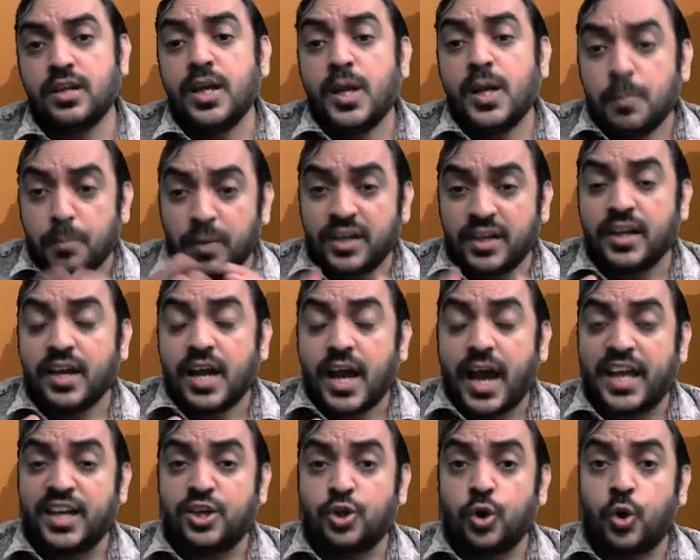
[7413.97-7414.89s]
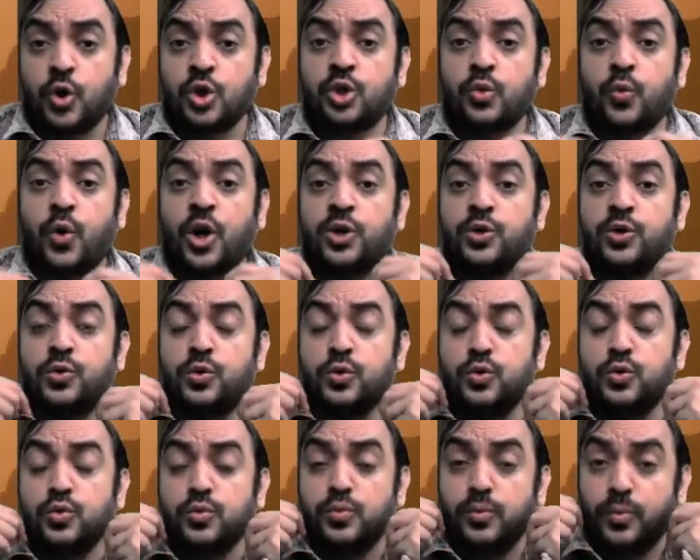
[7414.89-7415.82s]
but I don't want
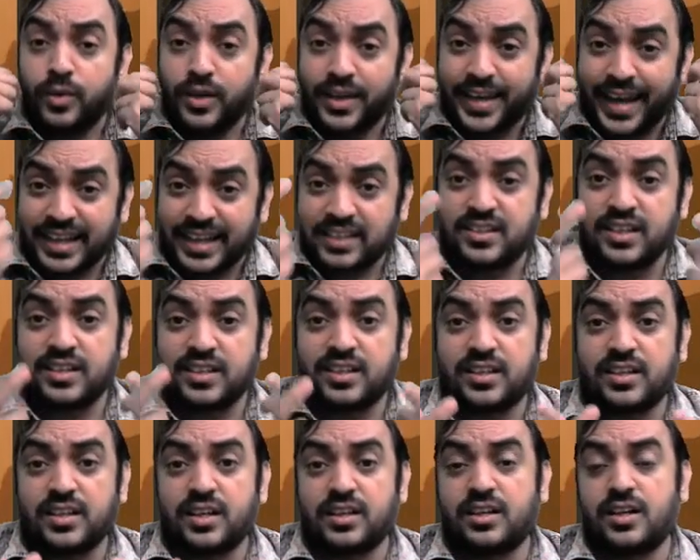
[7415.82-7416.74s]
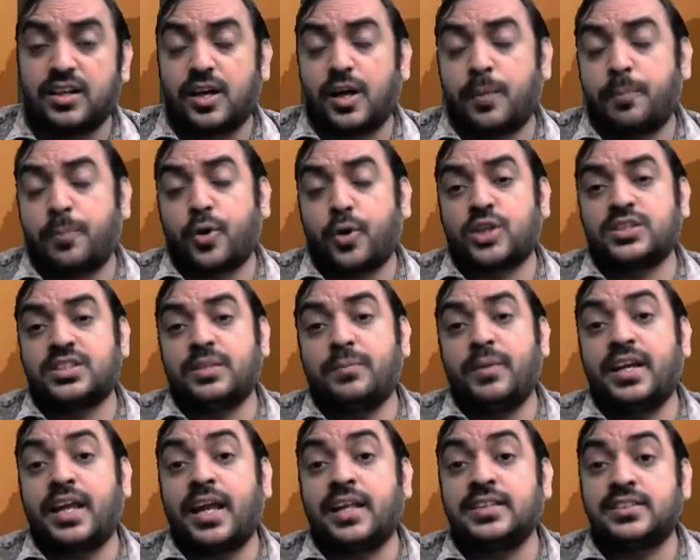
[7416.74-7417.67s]
to get that uh,
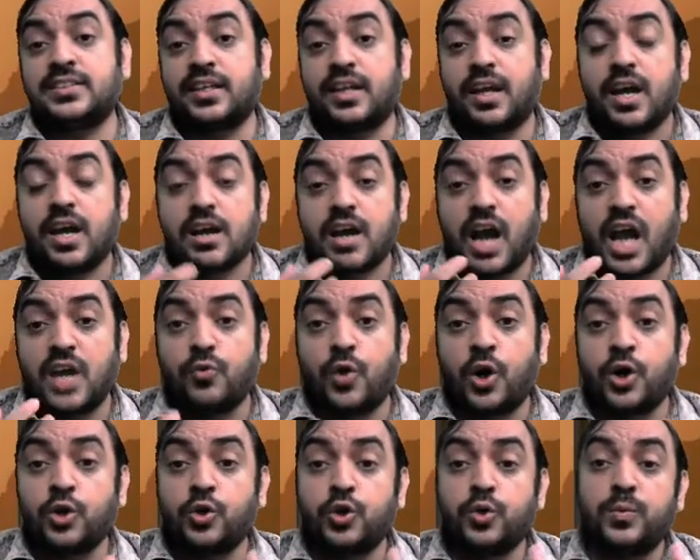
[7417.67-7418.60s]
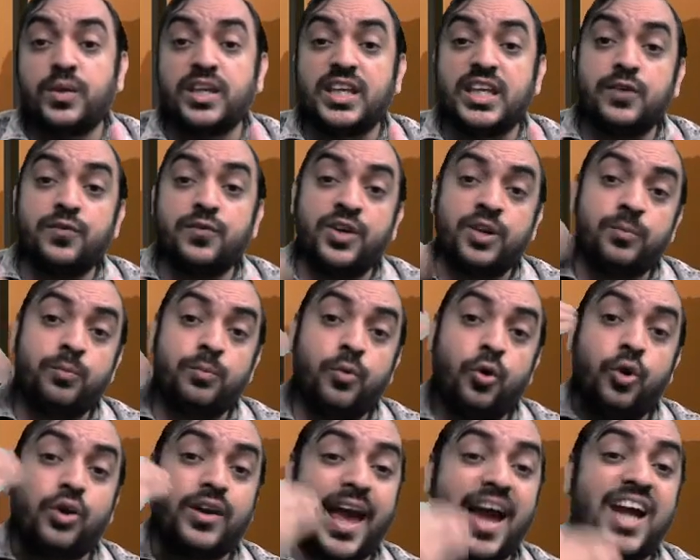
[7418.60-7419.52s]
approximate answer. I want to be even
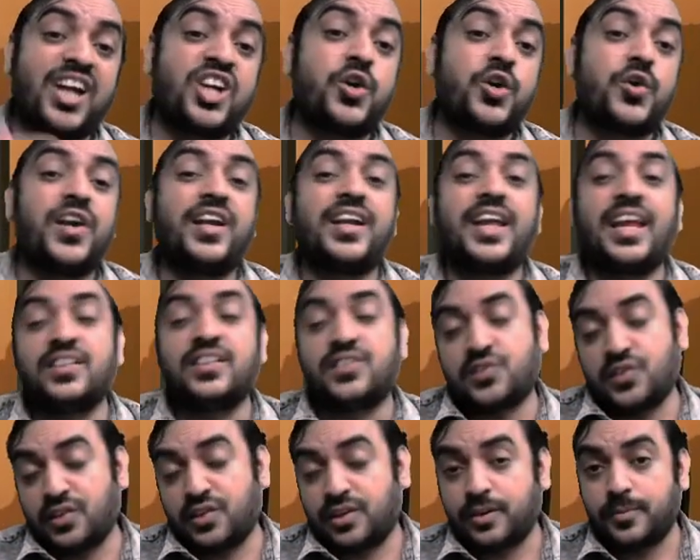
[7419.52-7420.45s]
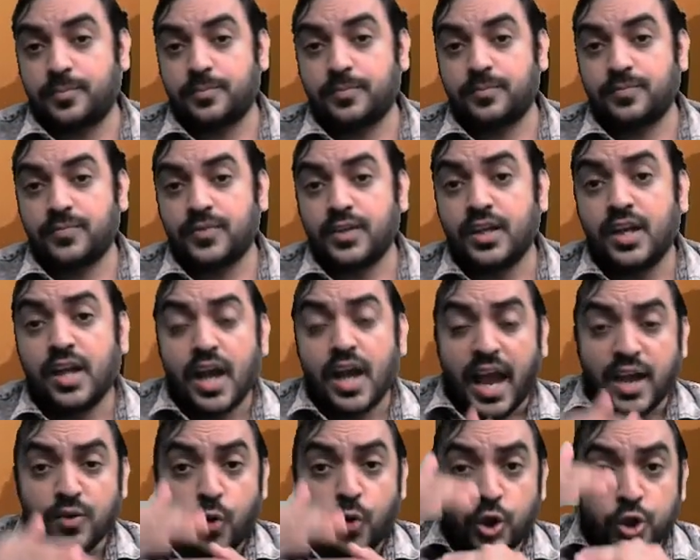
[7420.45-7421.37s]
more accurate answer.
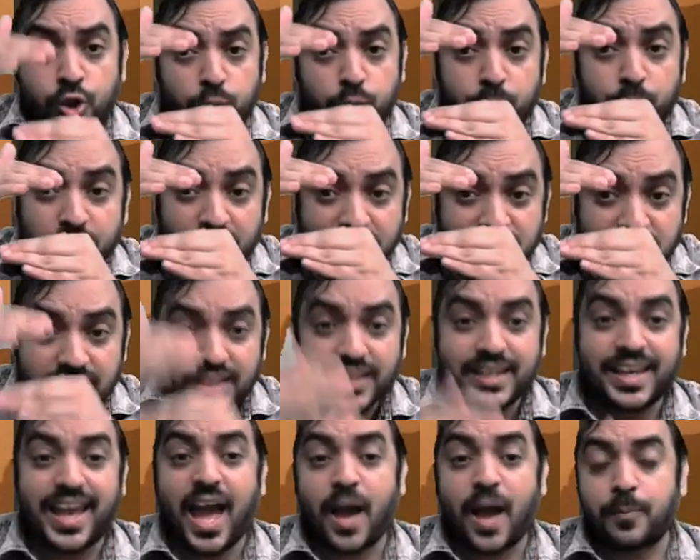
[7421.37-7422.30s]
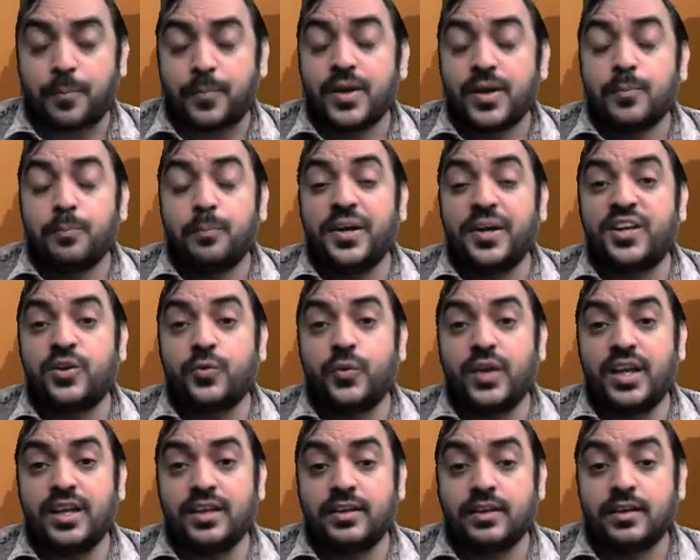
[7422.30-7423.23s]
I want to bridge the gap
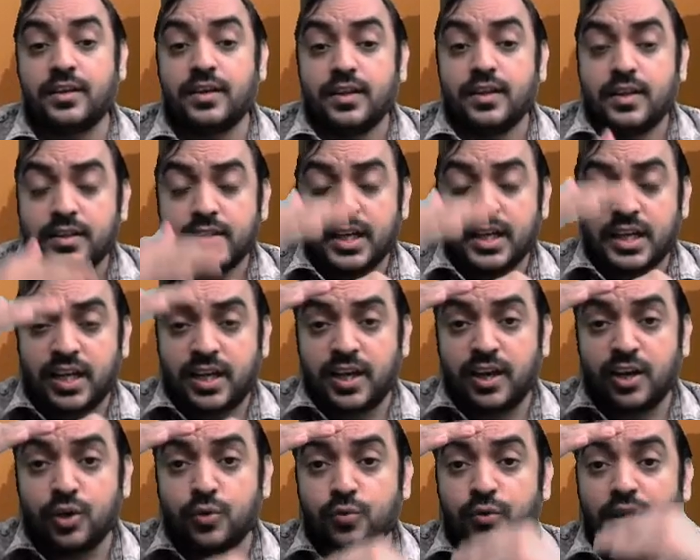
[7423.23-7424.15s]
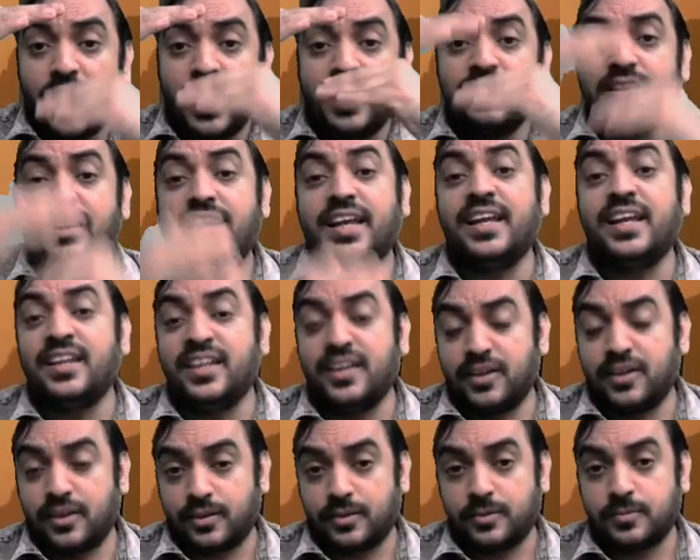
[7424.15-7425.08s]
between the curve and
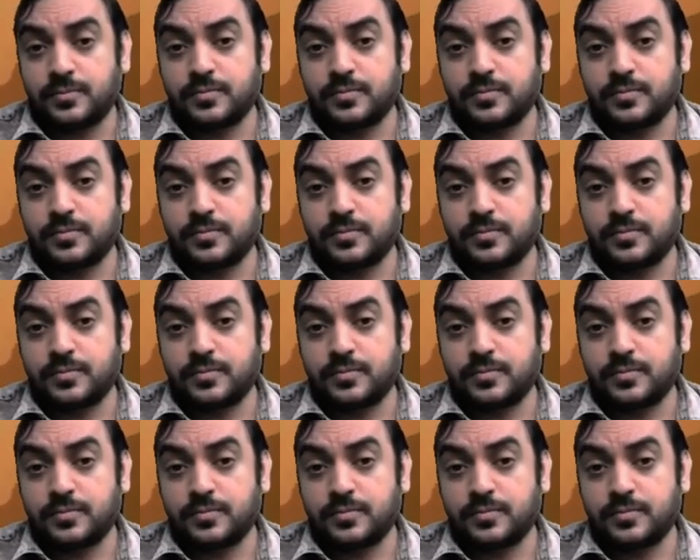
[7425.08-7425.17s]
linear.